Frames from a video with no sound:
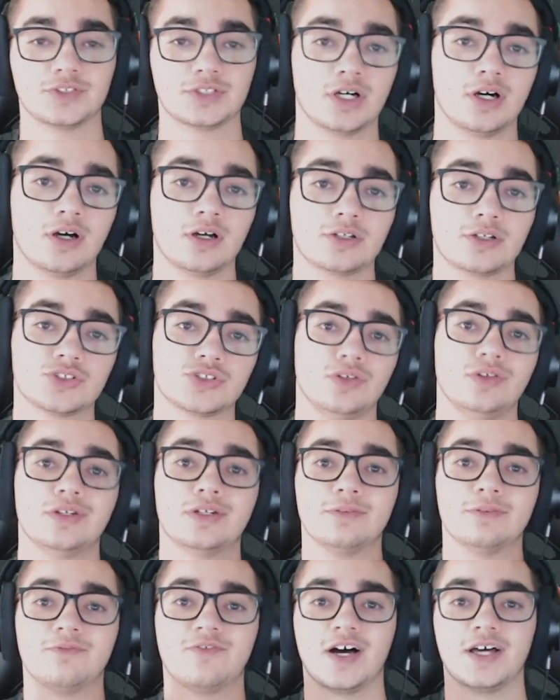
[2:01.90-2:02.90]
talk, so you
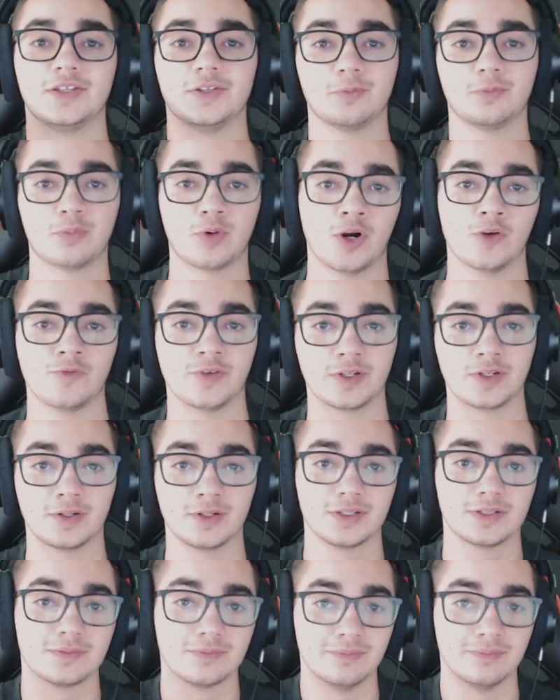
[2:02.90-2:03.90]
can find the perfect
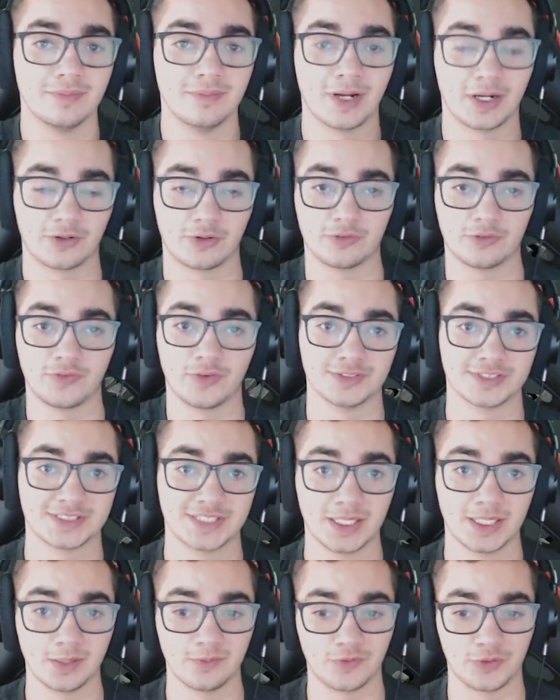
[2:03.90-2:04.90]
microphone
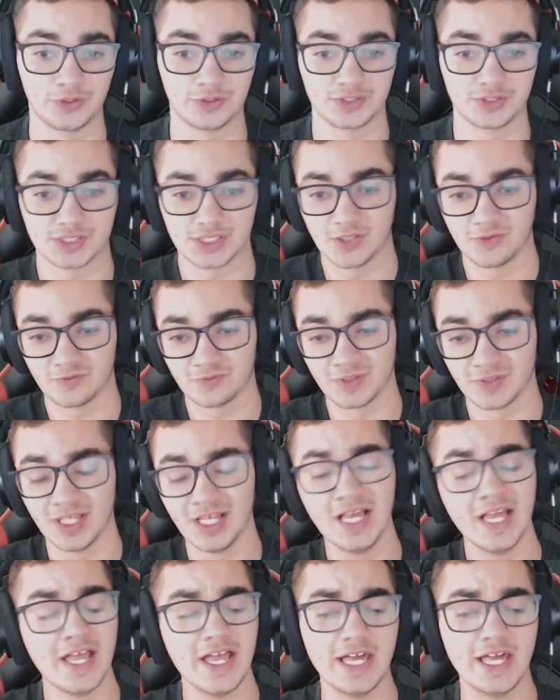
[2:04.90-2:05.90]
setup for yourself.
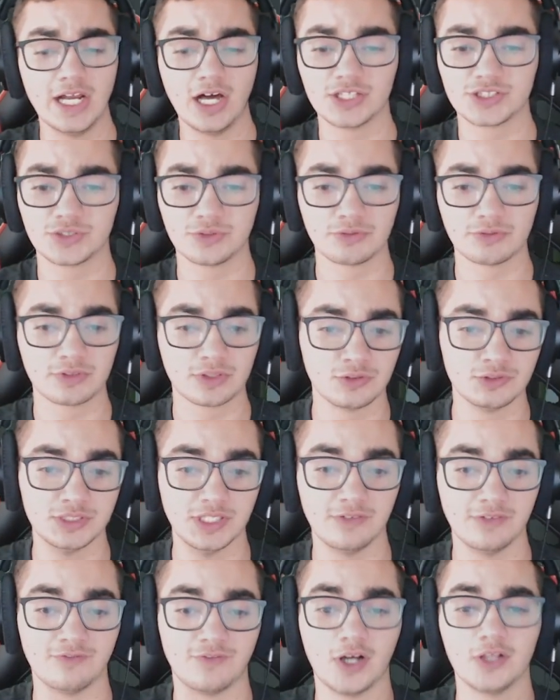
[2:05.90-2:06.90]
It also includes
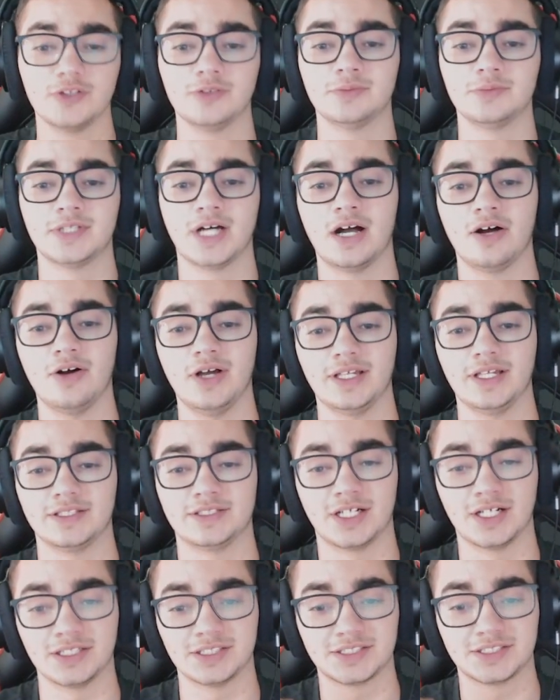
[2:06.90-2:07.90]
a volume dial and
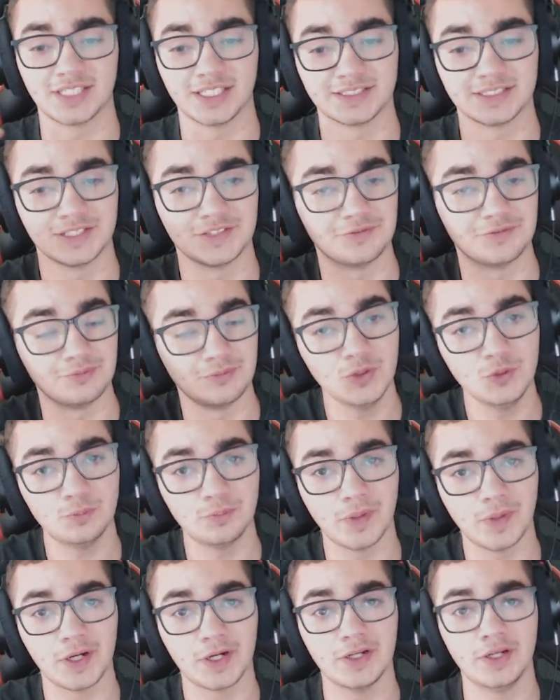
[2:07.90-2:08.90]
touch sensitive mute
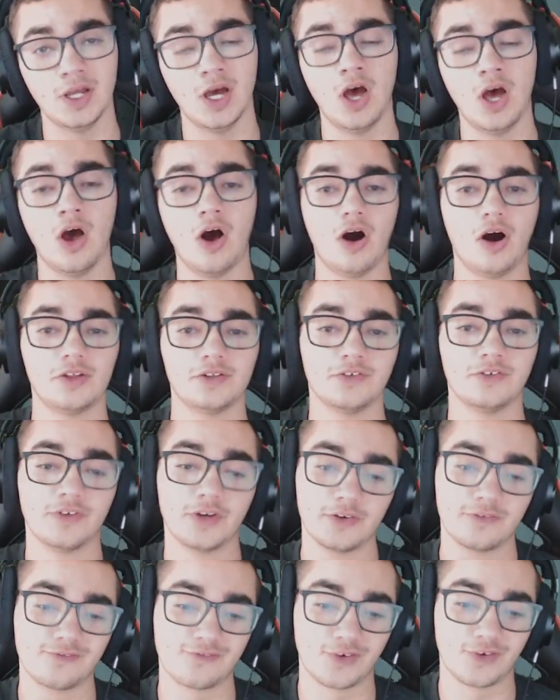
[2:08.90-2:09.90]
button on the
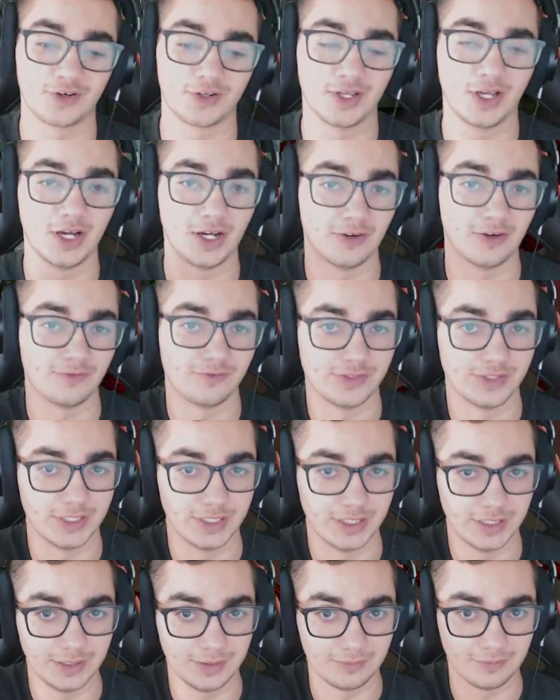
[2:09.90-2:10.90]
very front of
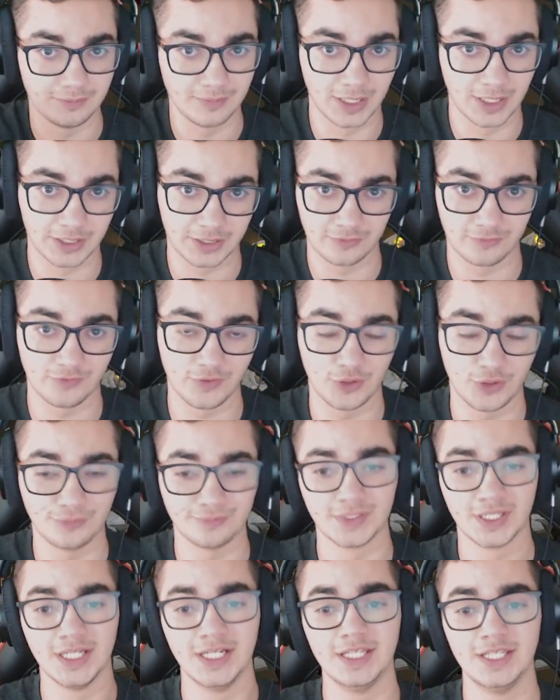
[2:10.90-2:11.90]
the microphone.
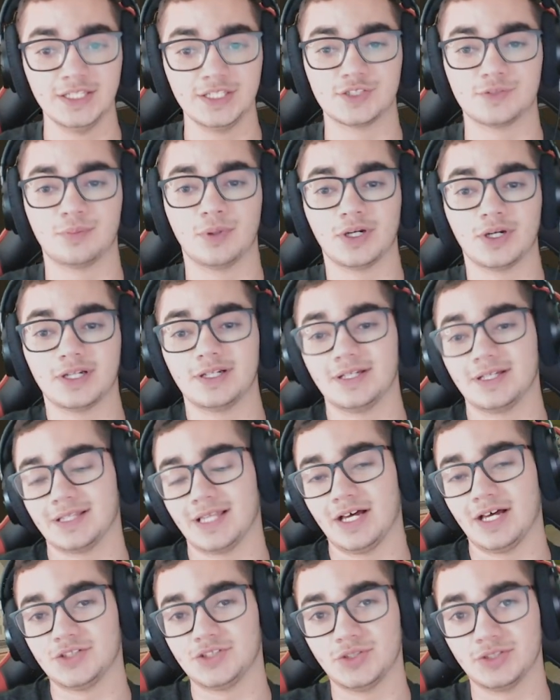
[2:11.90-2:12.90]
This button
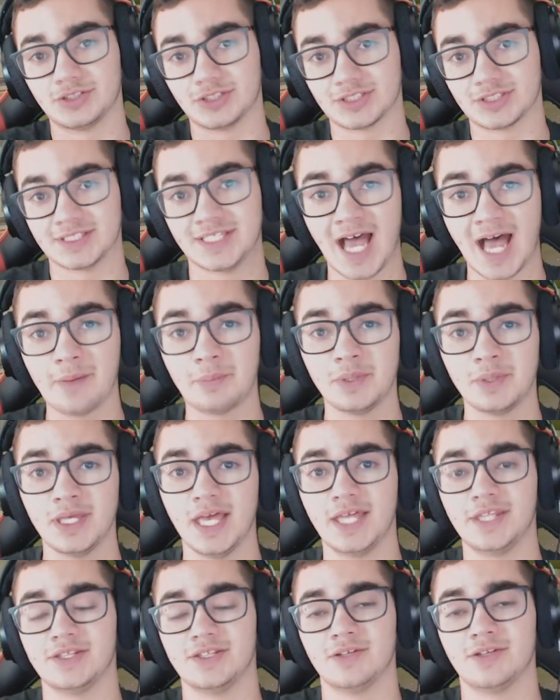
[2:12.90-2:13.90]
allows you to just tap it
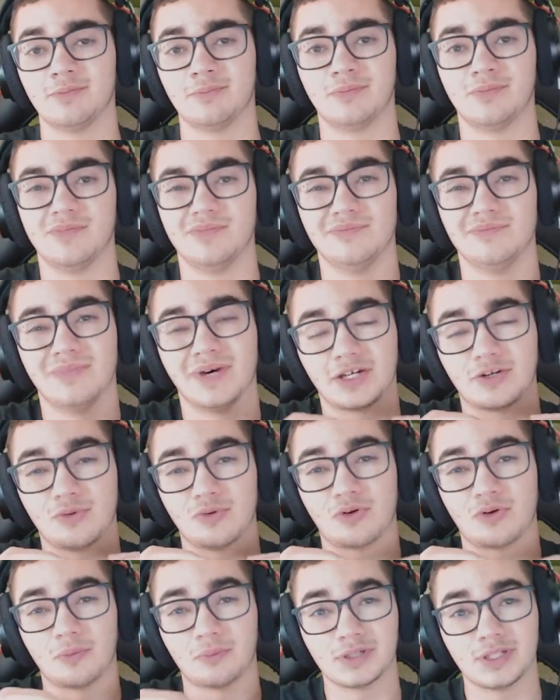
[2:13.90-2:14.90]
and the mic
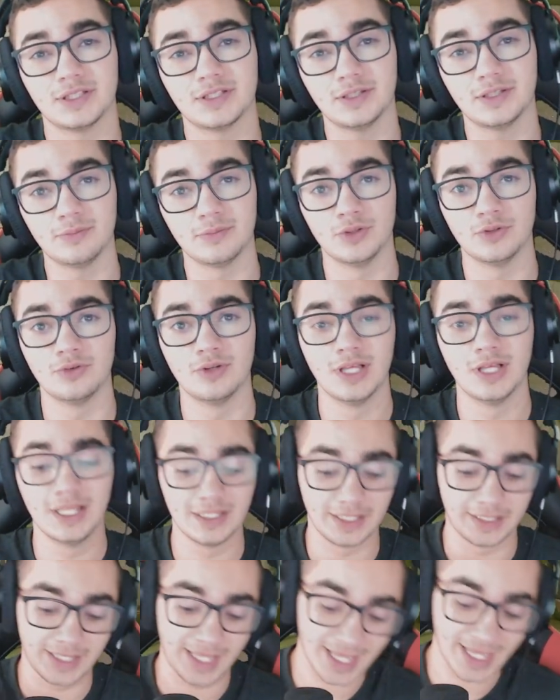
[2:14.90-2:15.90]
will completely mute.
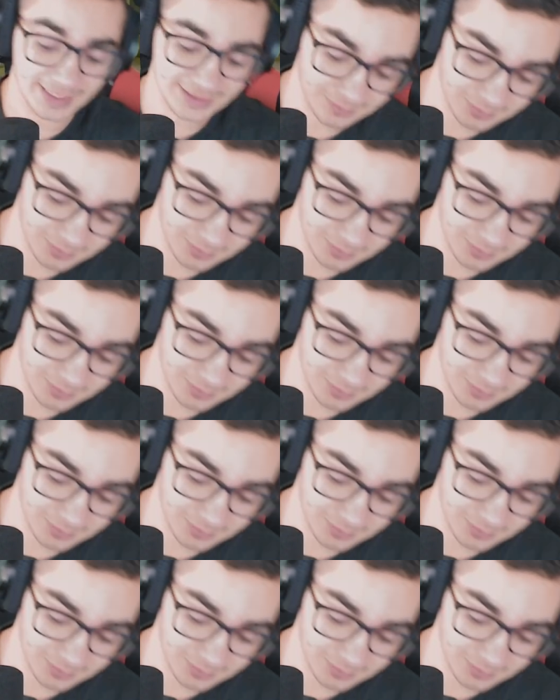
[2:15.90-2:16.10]
Like as